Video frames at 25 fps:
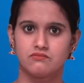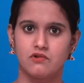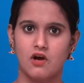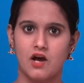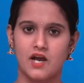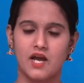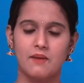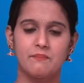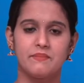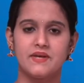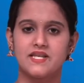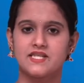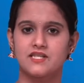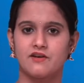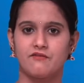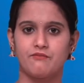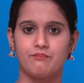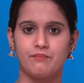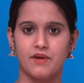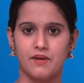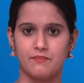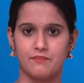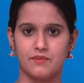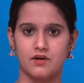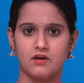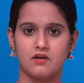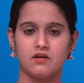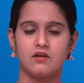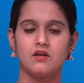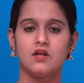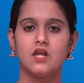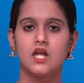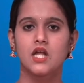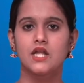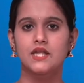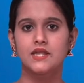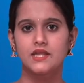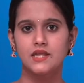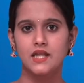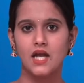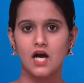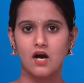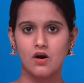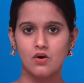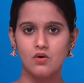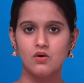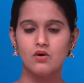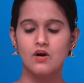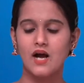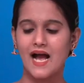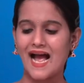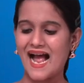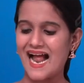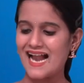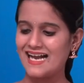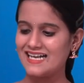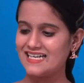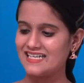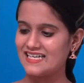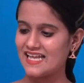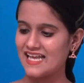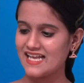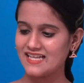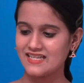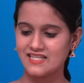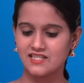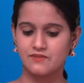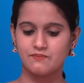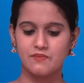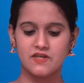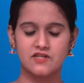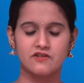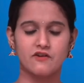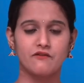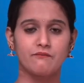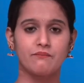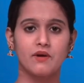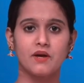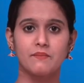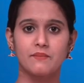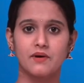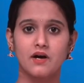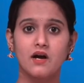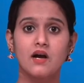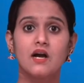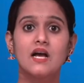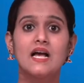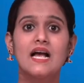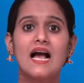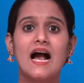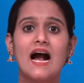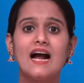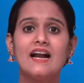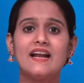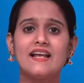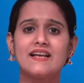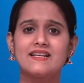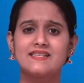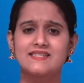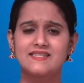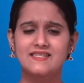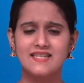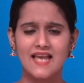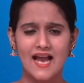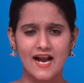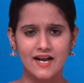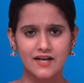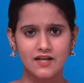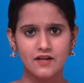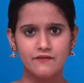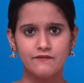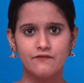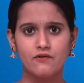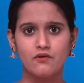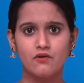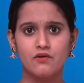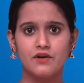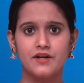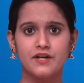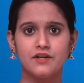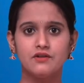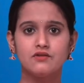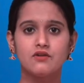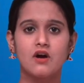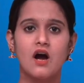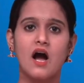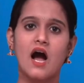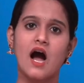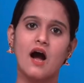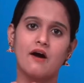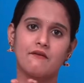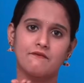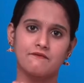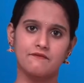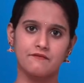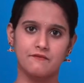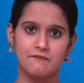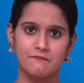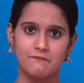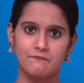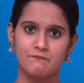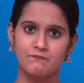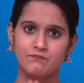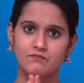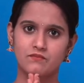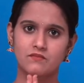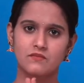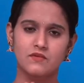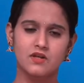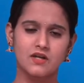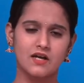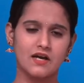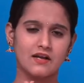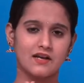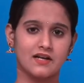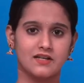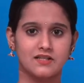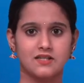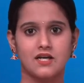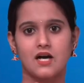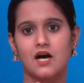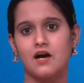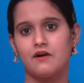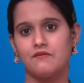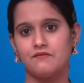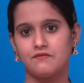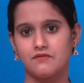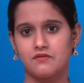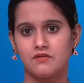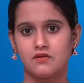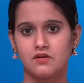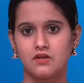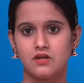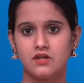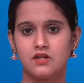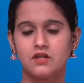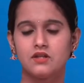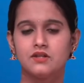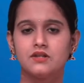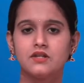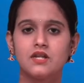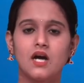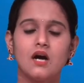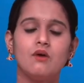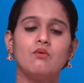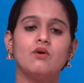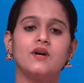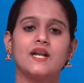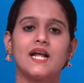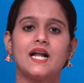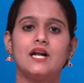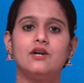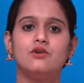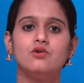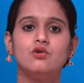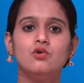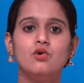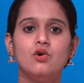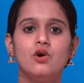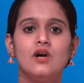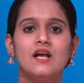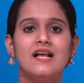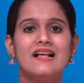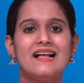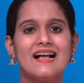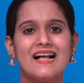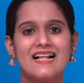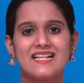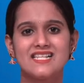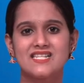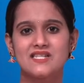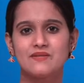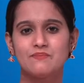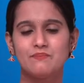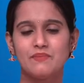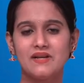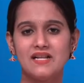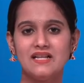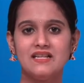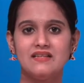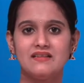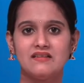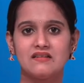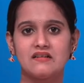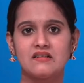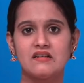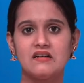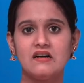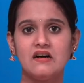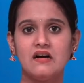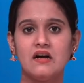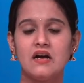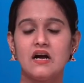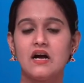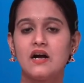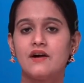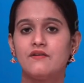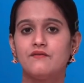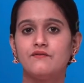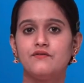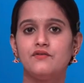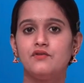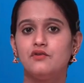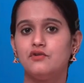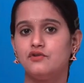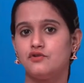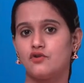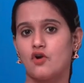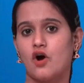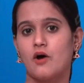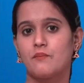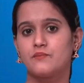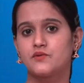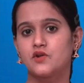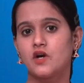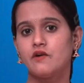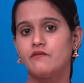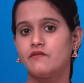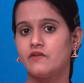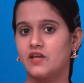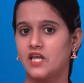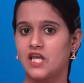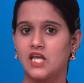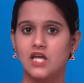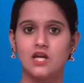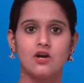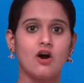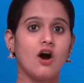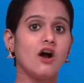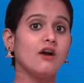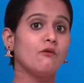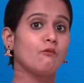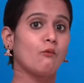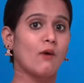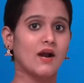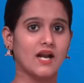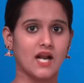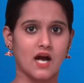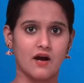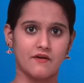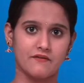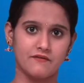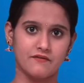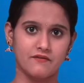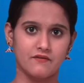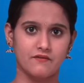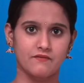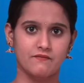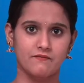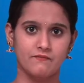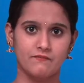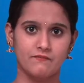okay, piece of paper. Now I'll take this piece of paper and exactly fold it into half, correct half. Now what I'll do, I'll spill the few drops of ink on one half.